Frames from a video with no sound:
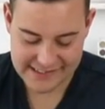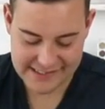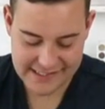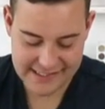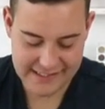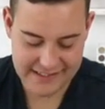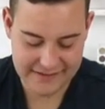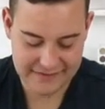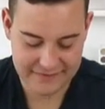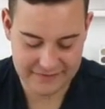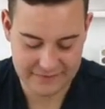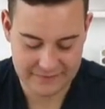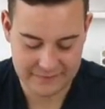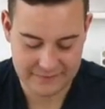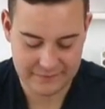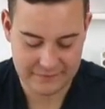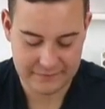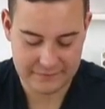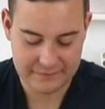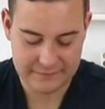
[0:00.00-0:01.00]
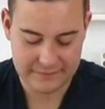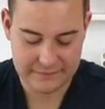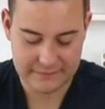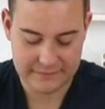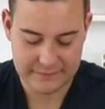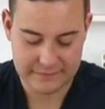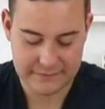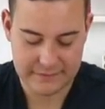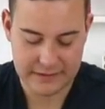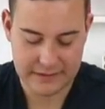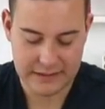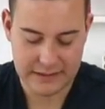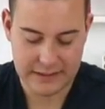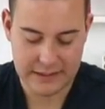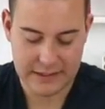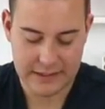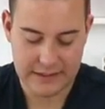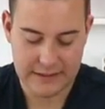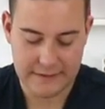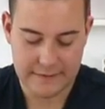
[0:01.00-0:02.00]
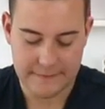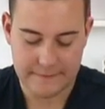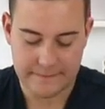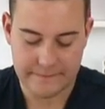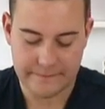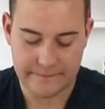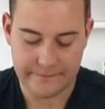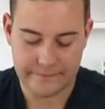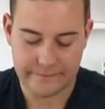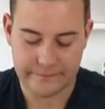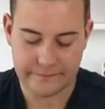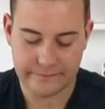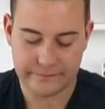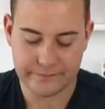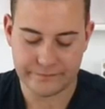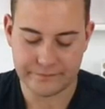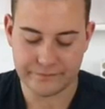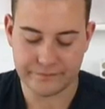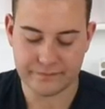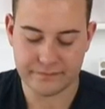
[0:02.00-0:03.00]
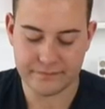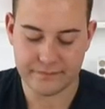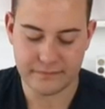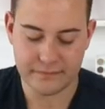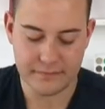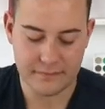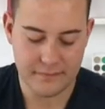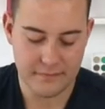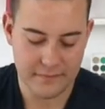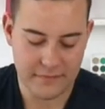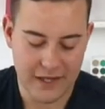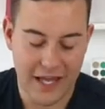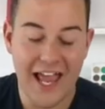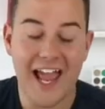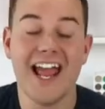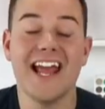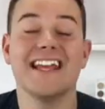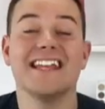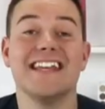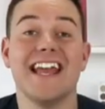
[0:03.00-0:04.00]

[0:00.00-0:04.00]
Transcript: the Die Cutting Pro, the Cricut Pro class. I will drop both of those links.